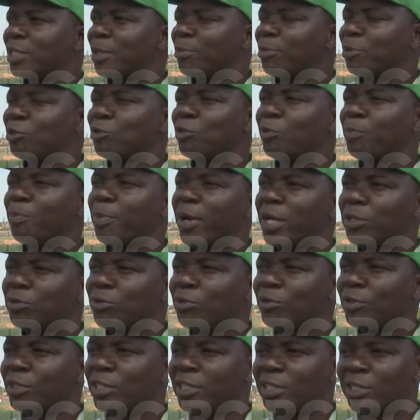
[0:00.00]
we are supposed to
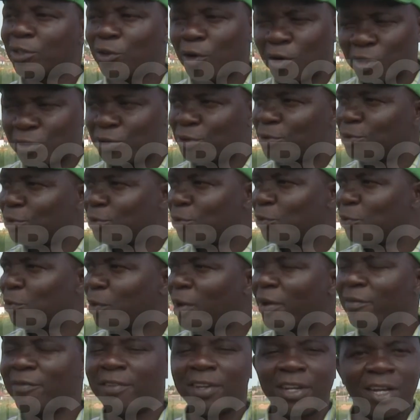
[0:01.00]
pass on the cost
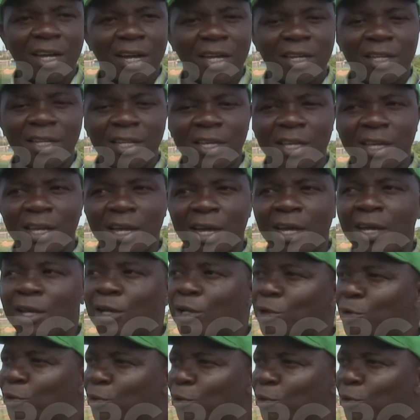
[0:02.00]
we have incurred here